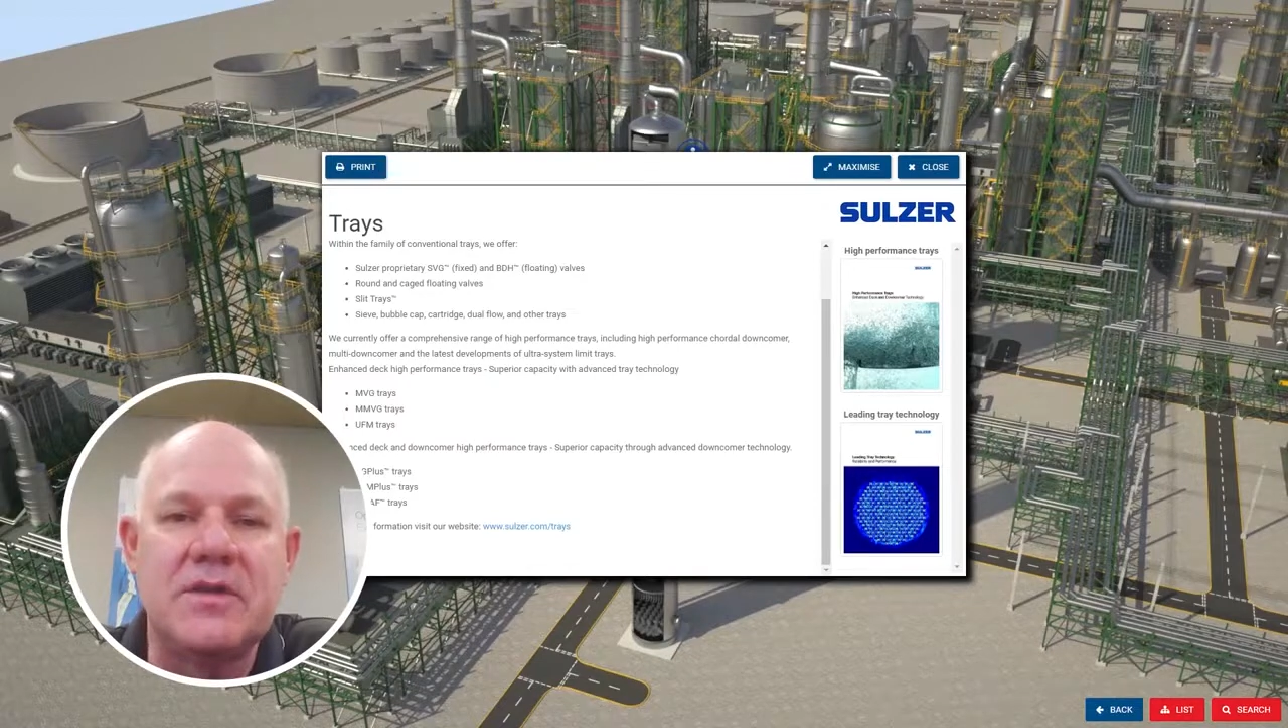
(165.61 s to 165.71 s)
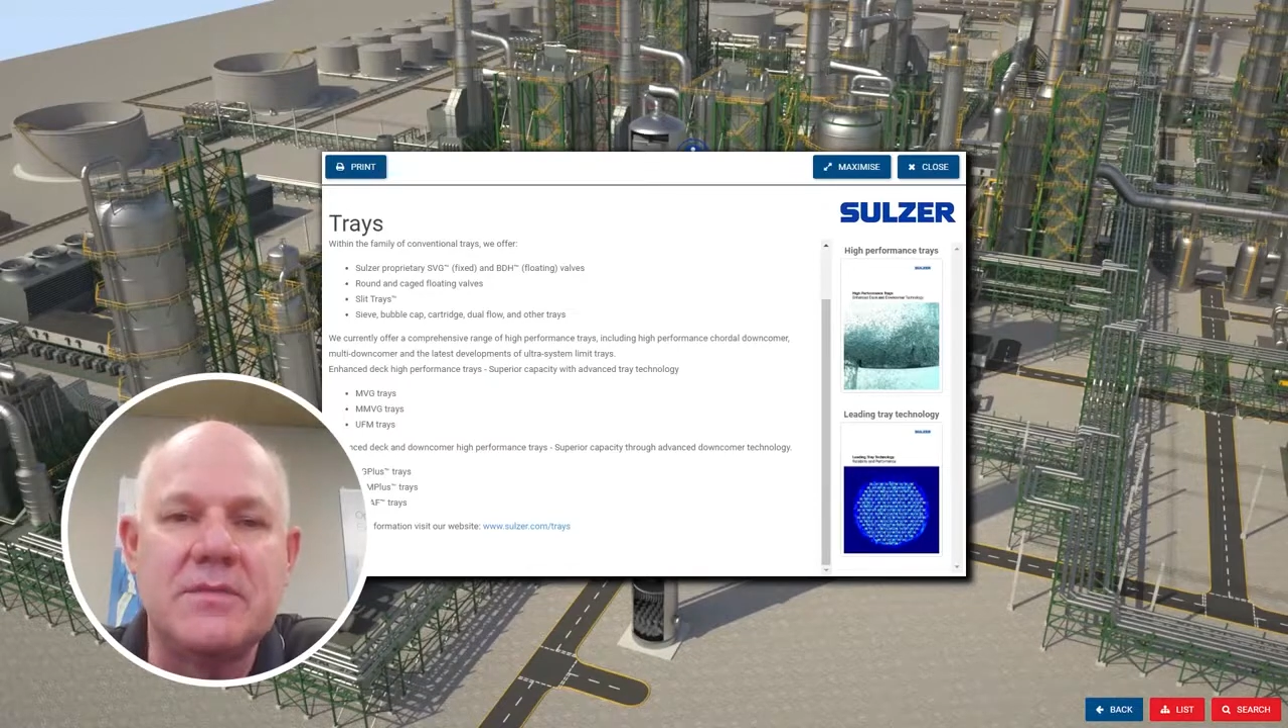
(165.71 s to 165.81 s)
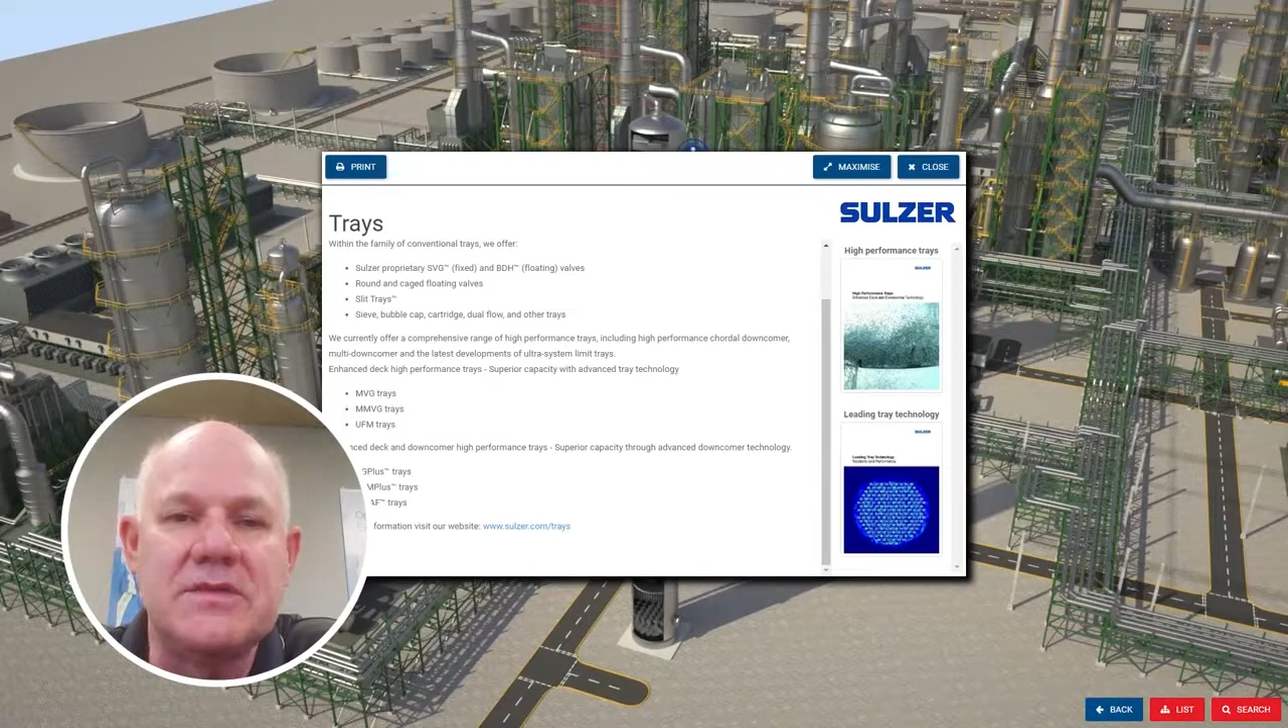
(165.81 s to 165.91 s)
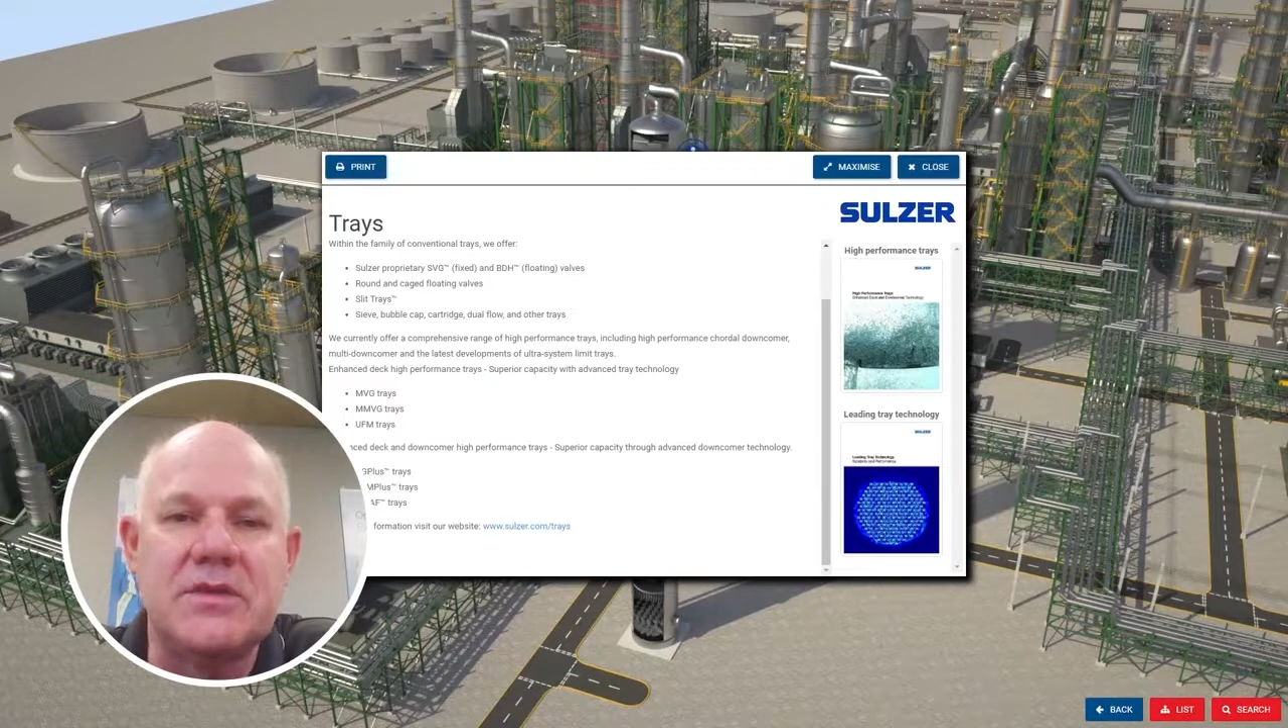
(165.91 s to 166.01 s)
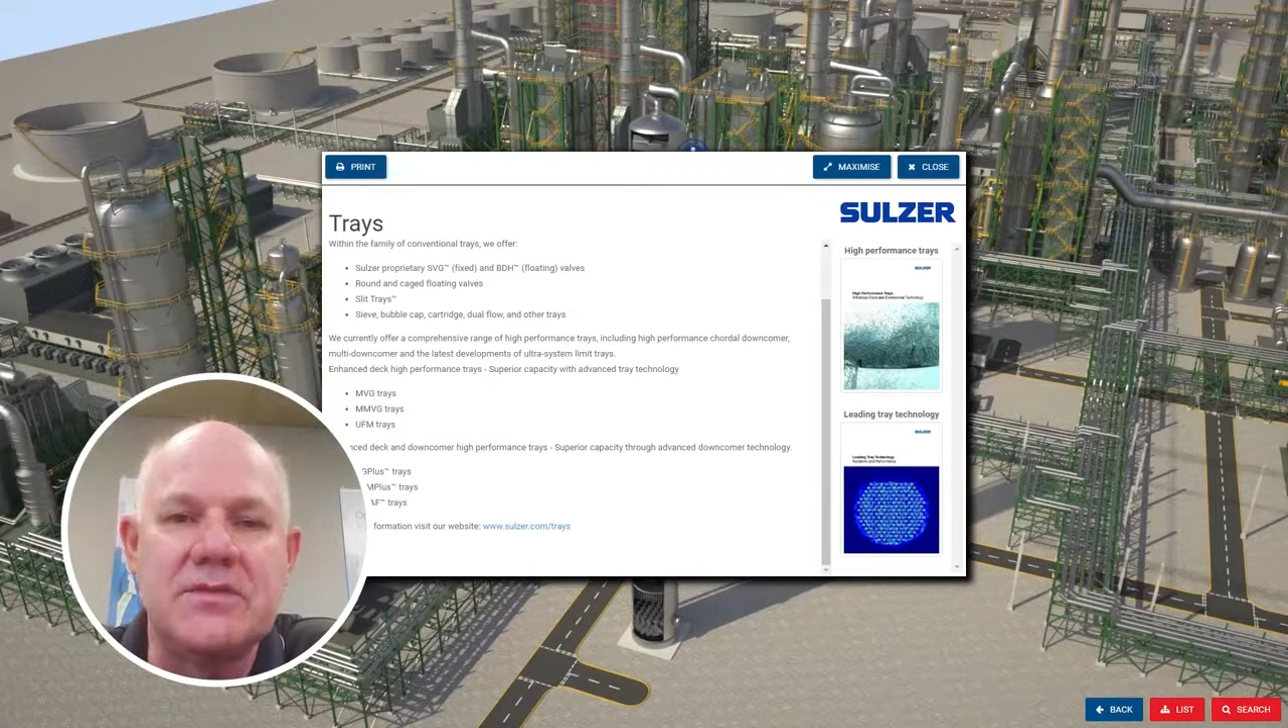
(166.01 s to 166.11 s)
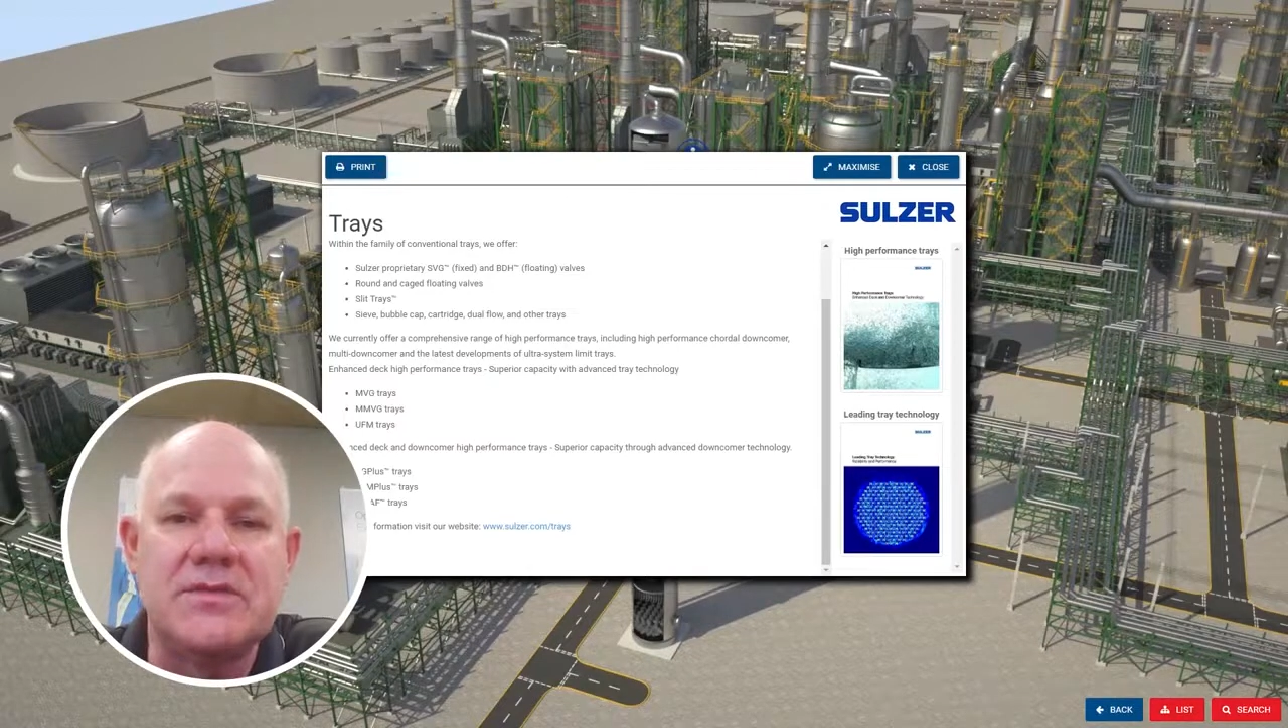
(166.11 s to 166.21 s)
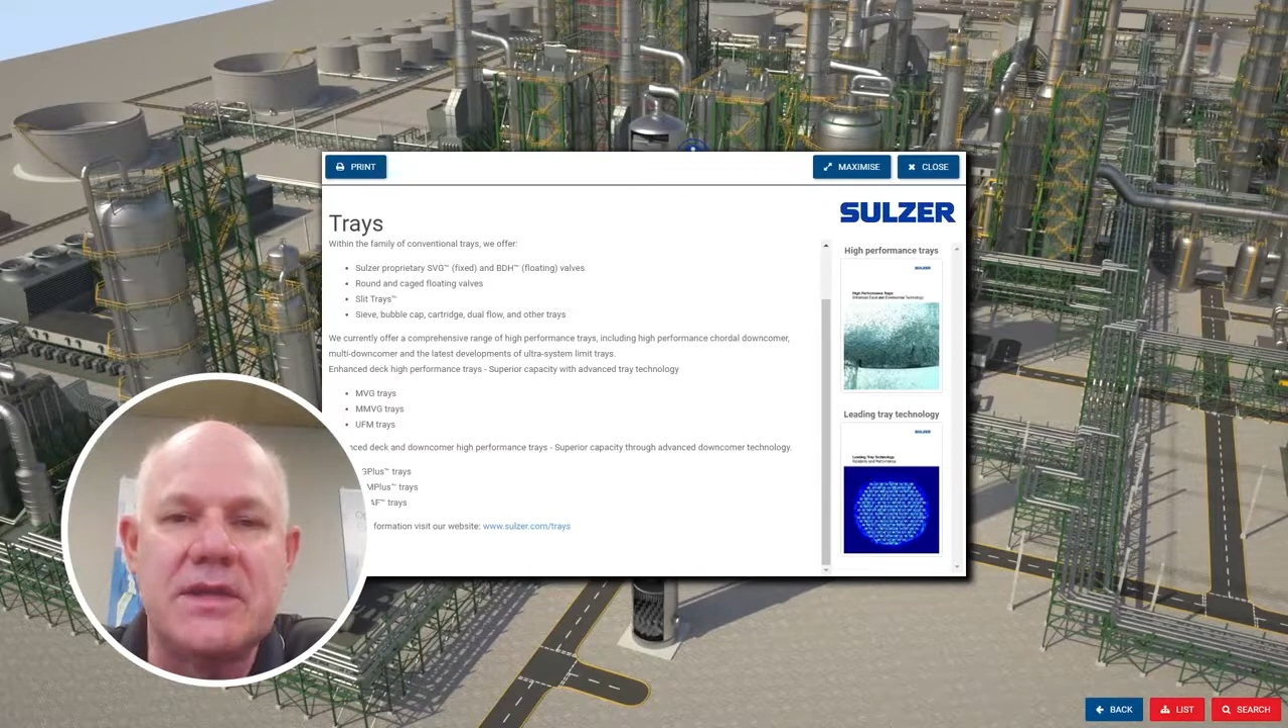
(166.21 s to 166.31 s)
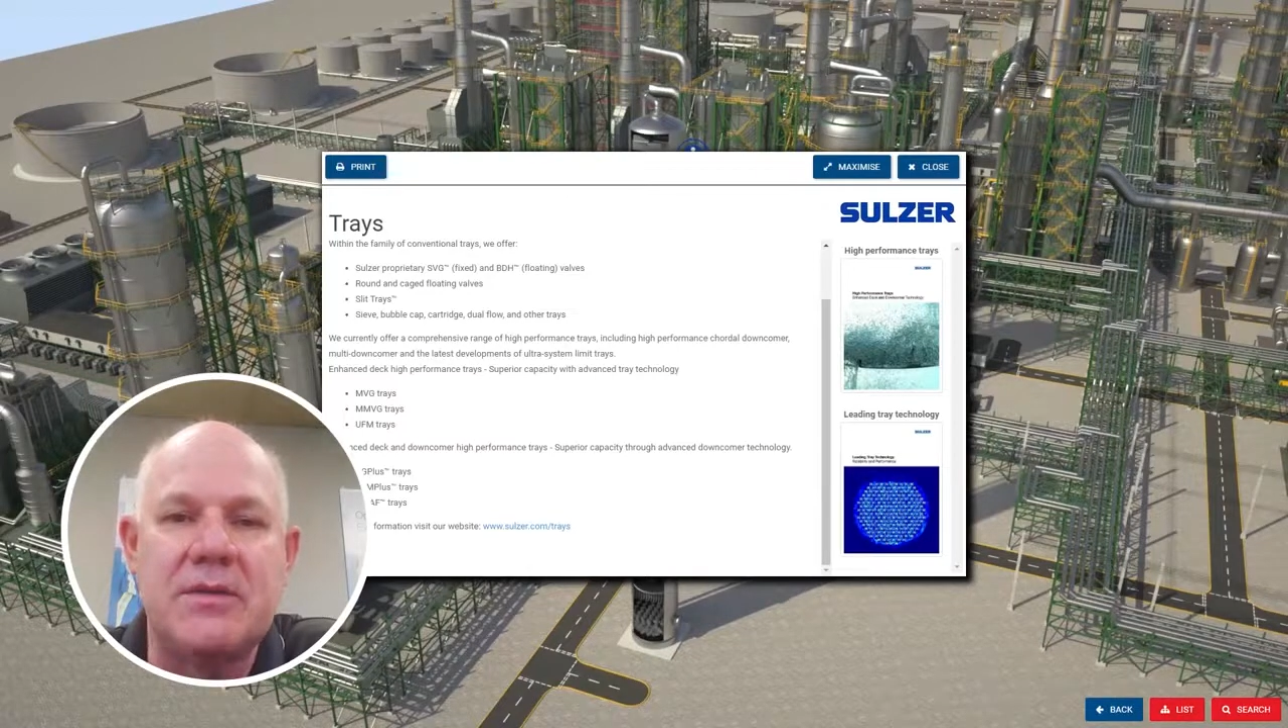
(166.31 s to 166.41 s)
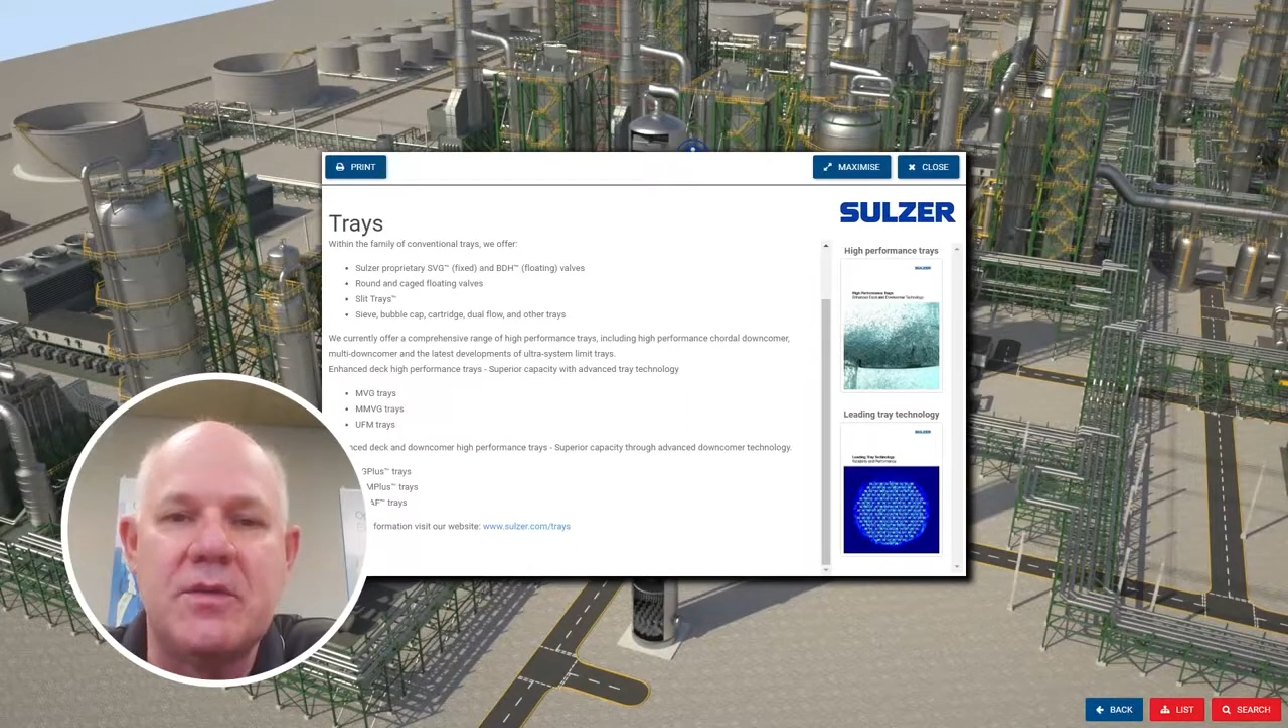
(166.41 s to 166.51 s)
from Sulzer that